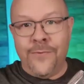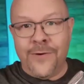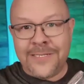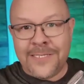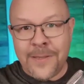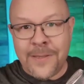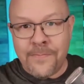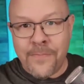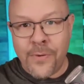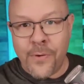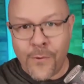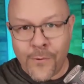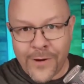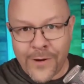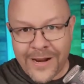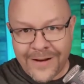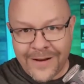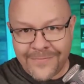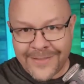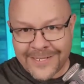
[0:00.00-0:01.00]
what's the
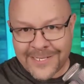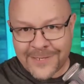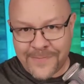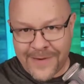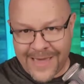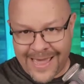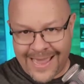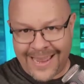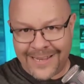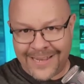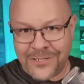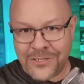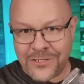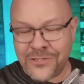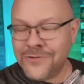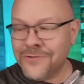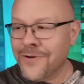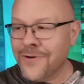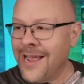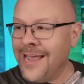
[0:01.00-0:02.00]
point of this
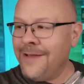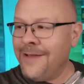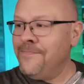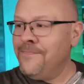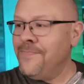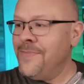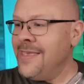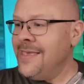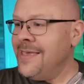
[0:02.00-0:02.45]
page? Right.